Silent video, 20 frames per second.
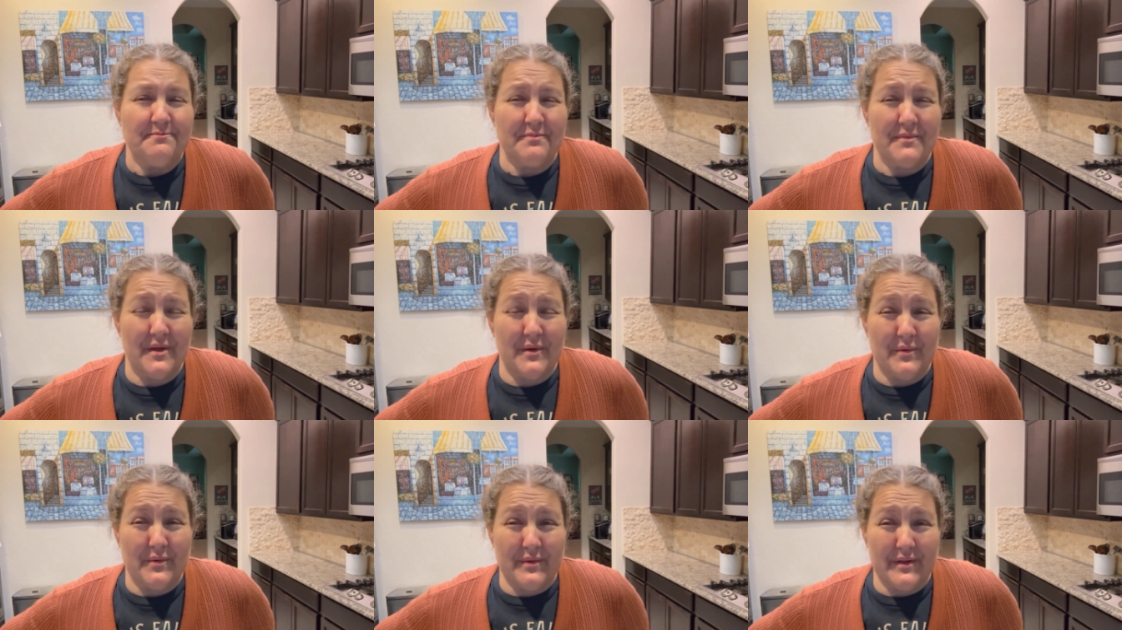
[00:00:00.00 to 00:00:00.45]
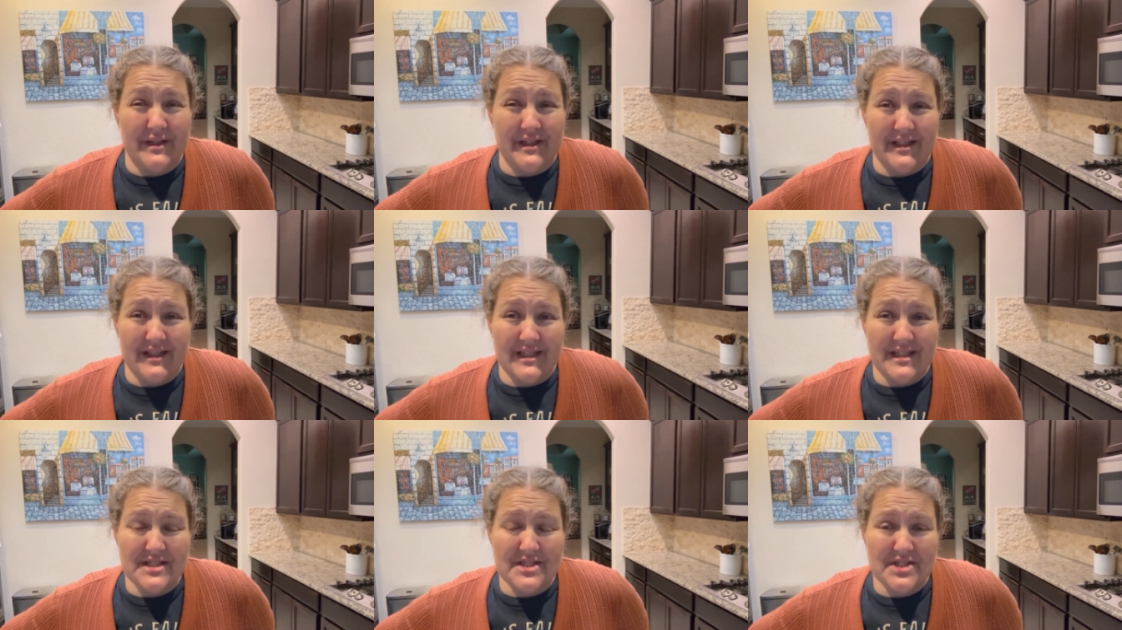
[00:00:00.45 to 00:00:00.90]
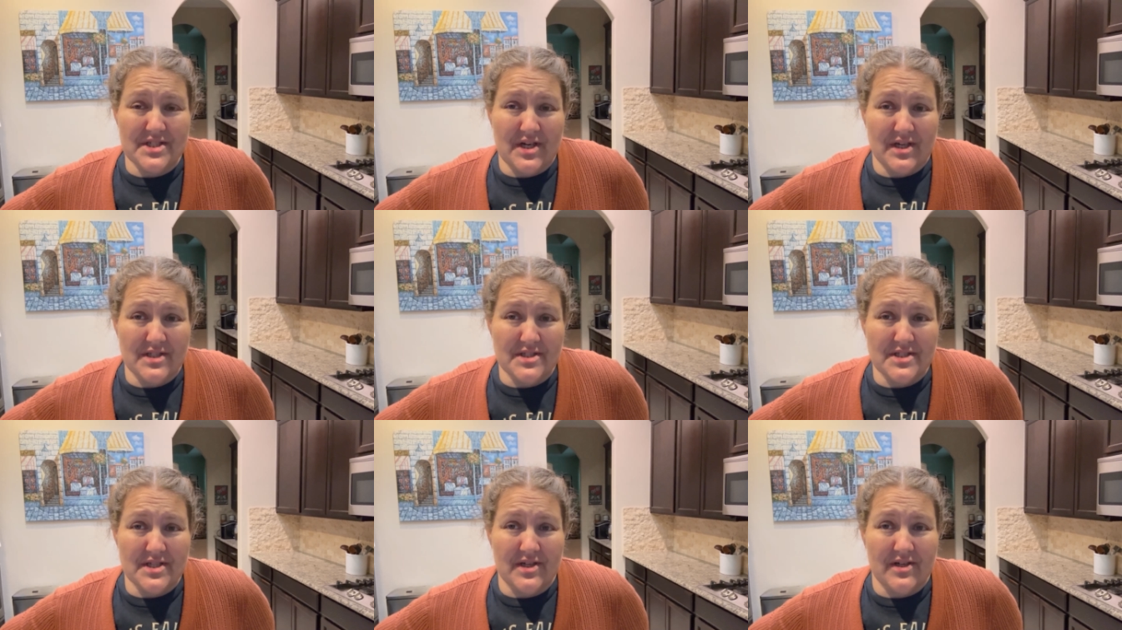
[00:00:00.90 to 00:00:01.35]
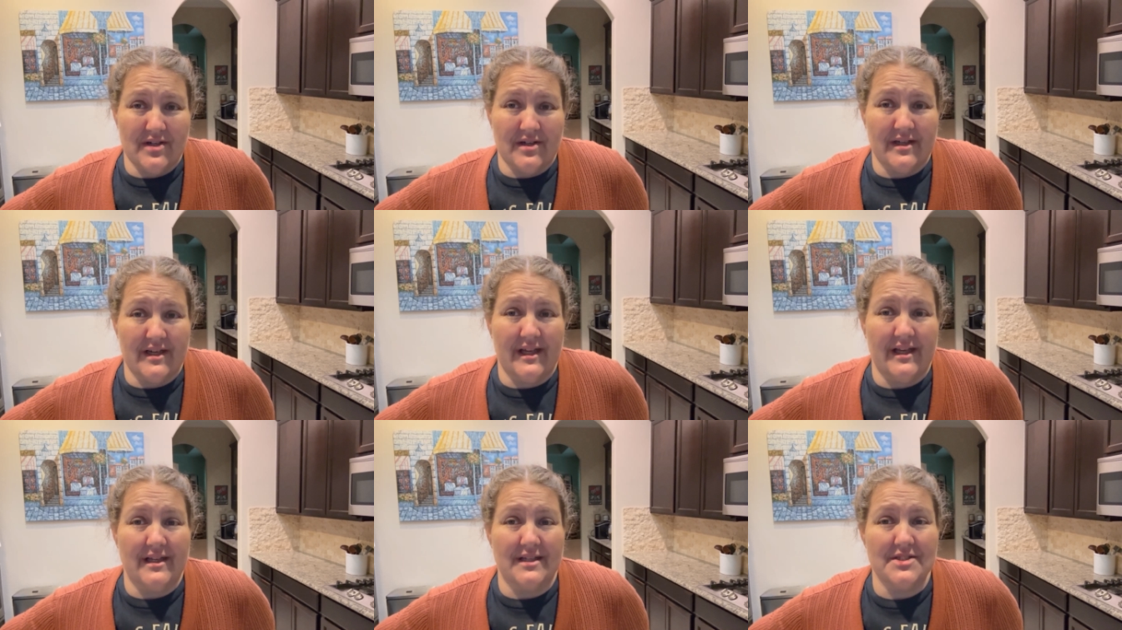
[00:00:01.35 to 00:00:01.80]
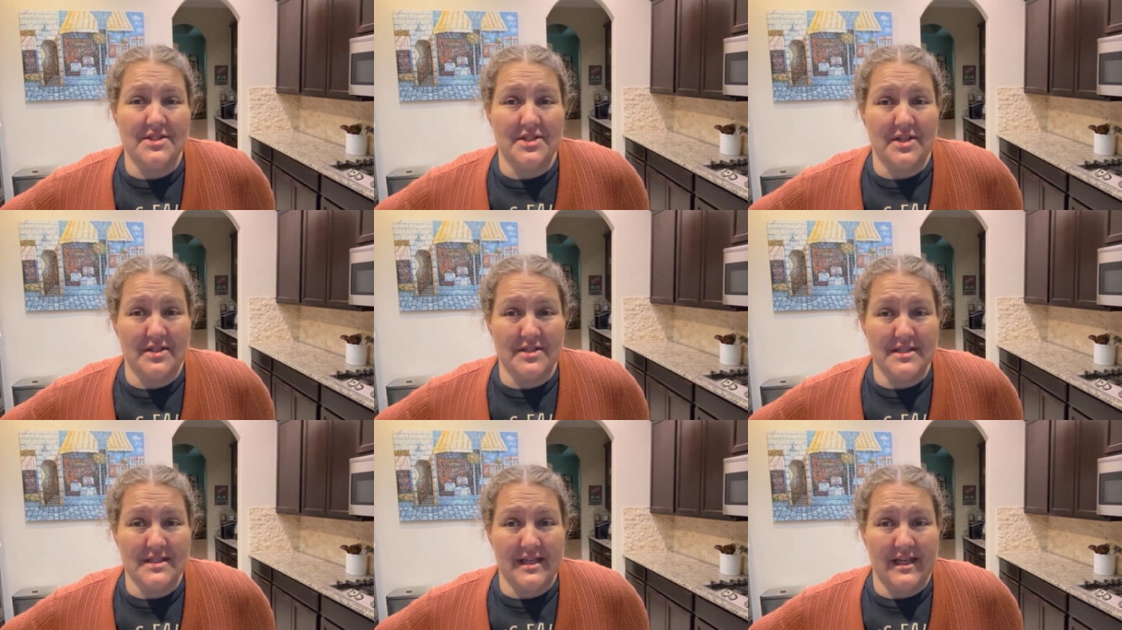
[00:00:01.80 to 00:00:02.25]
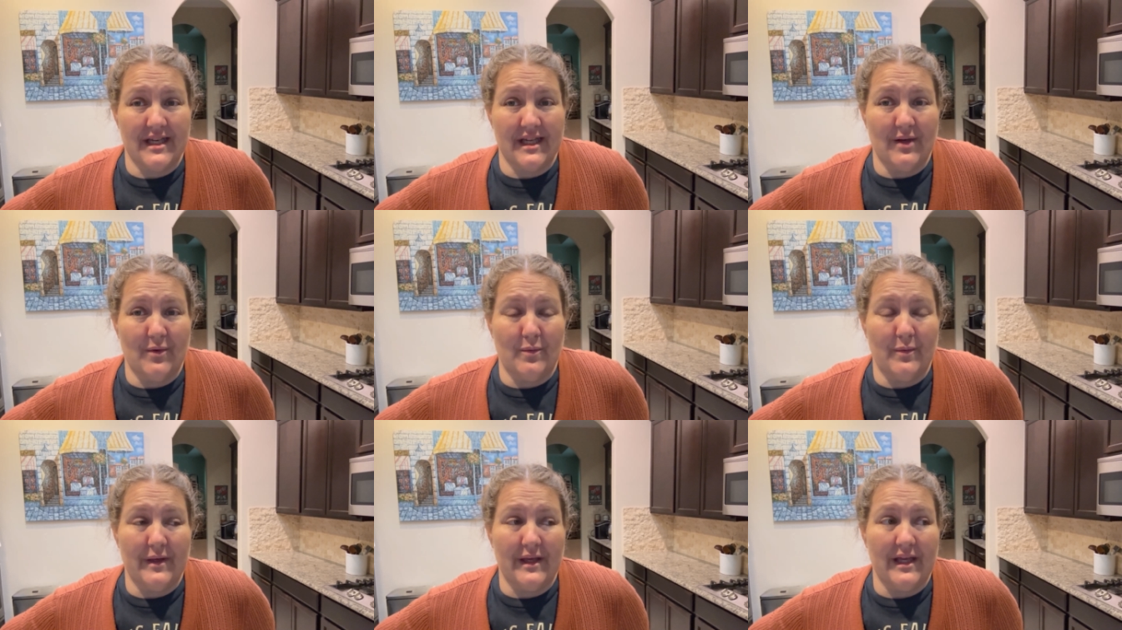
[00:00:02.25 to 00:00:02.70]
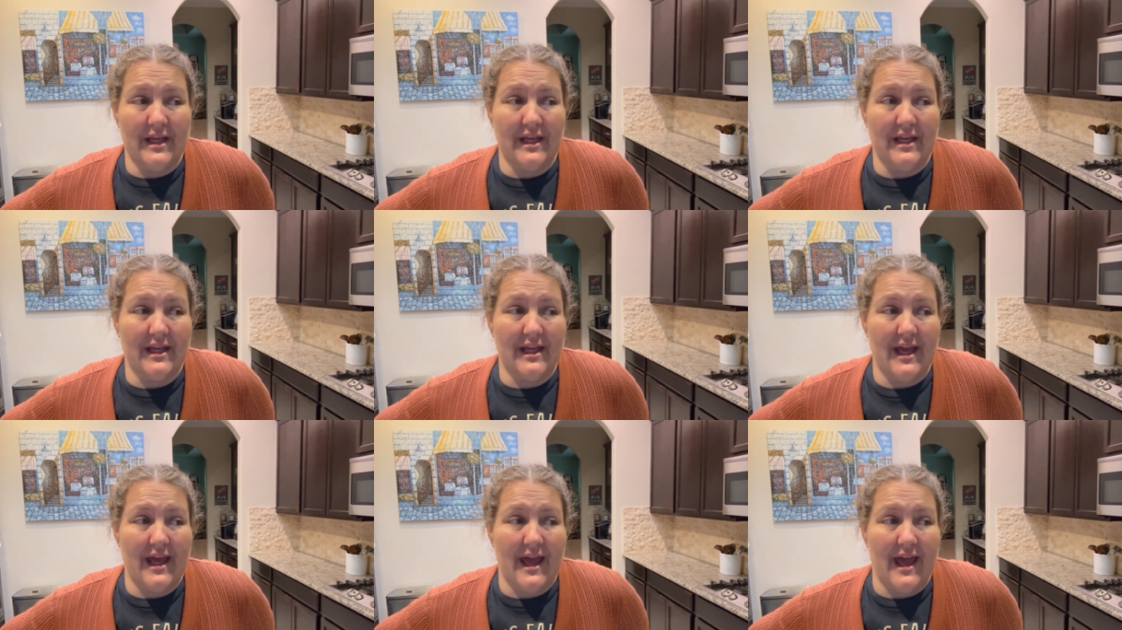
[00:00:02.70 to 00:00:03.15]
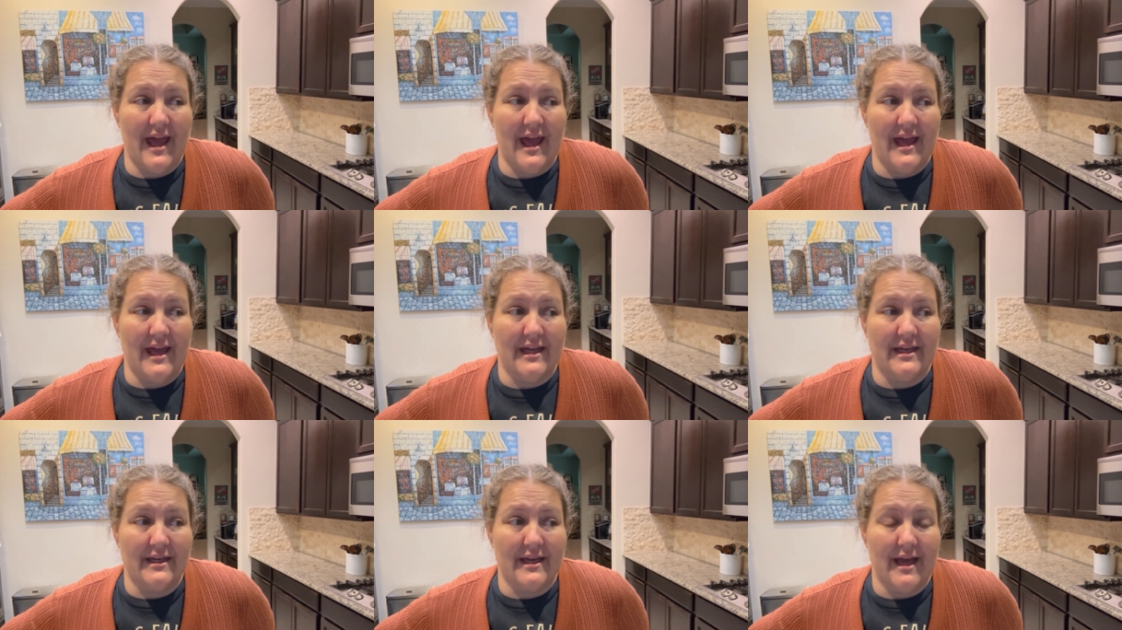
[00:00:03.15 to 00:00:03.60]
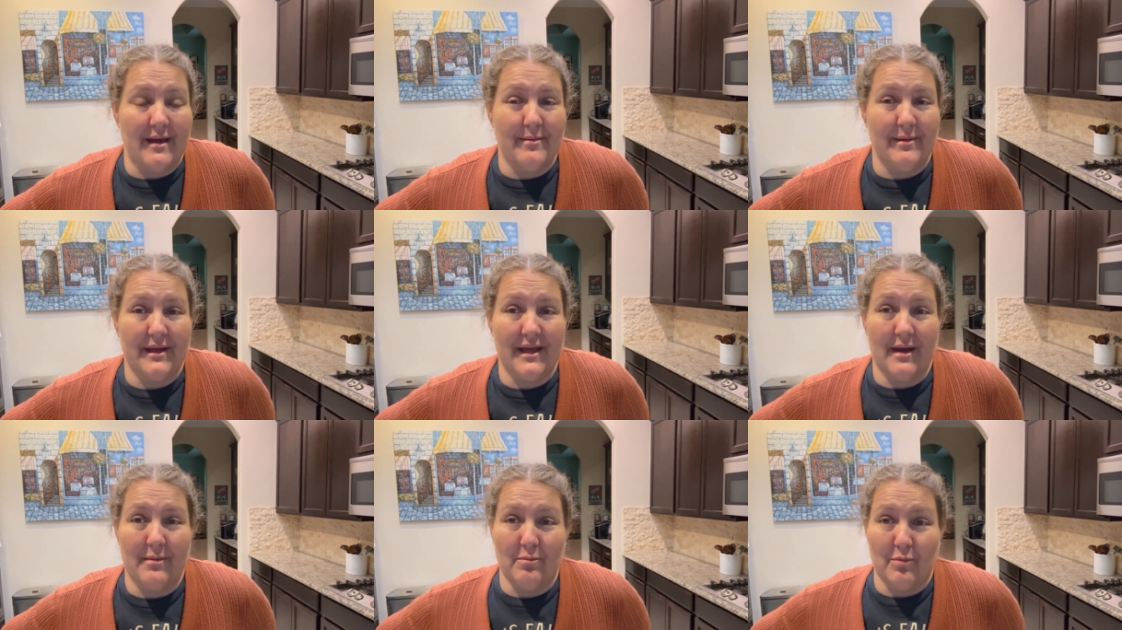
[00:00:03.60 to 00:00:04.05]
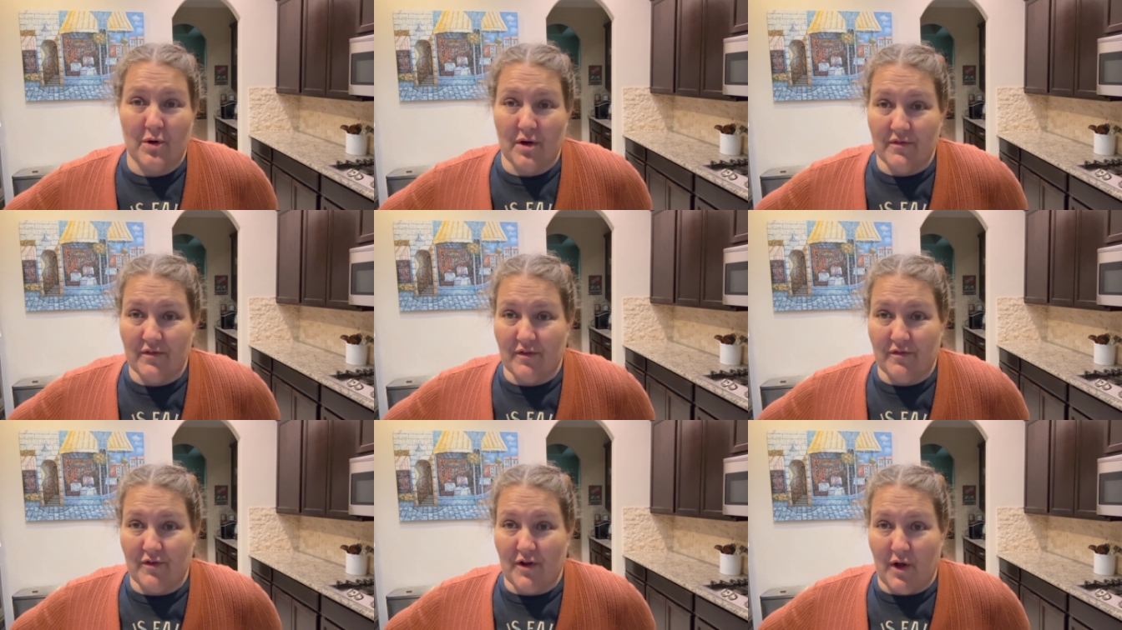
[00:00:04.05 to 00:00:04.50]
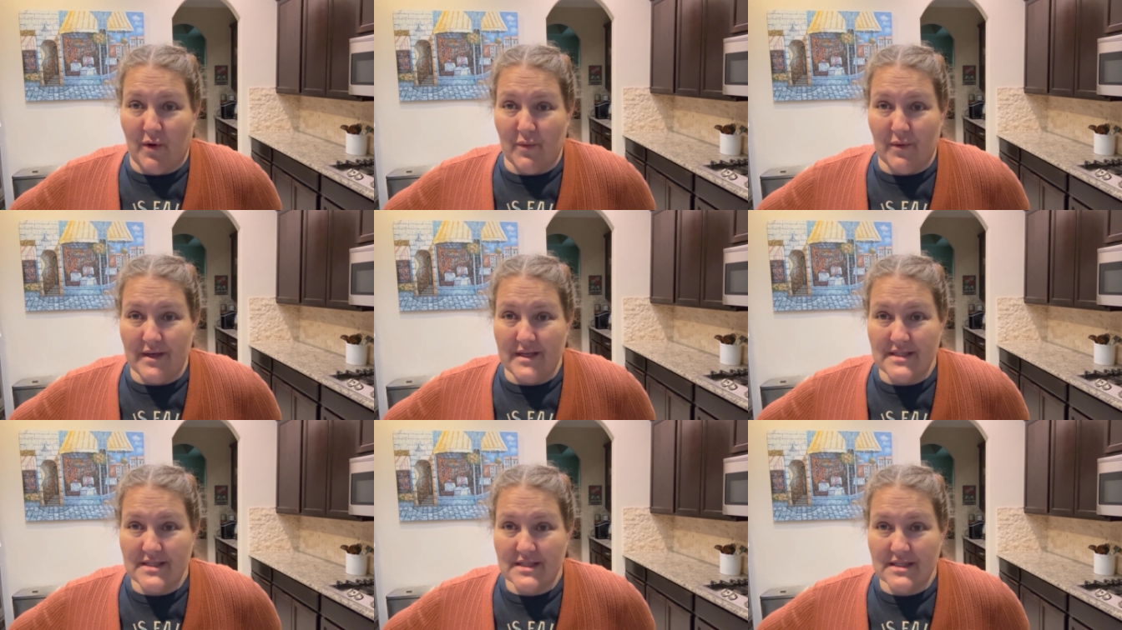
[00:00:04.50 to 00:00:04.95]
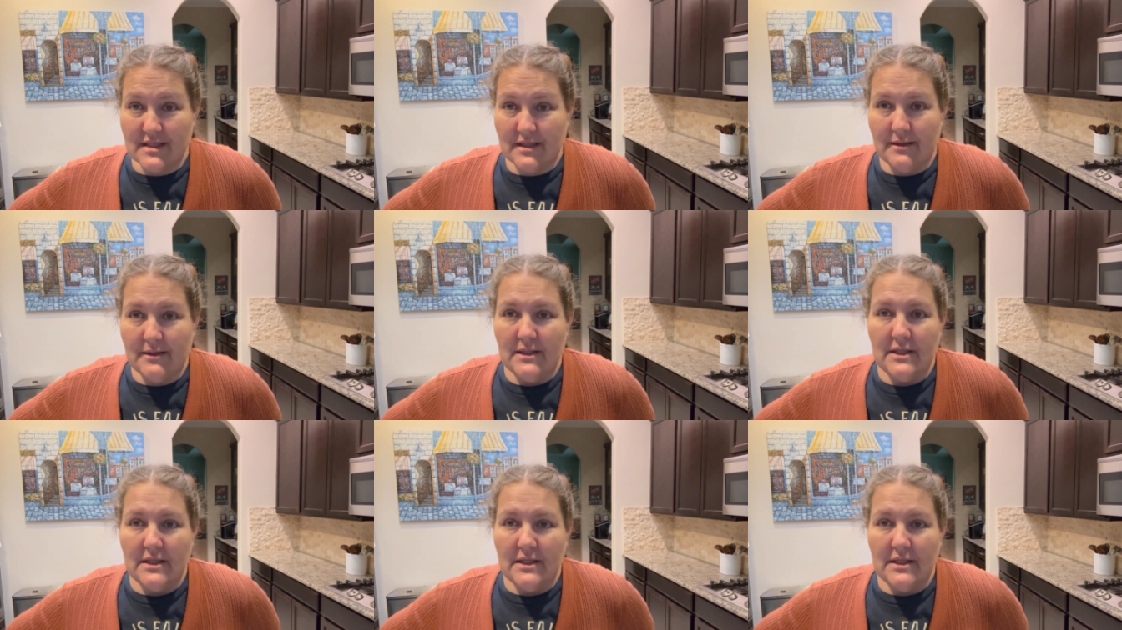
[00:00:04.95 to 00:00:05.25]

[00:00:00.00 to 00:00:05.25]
It really starts hurting, it starts getting weak, and I become more of a fall risk.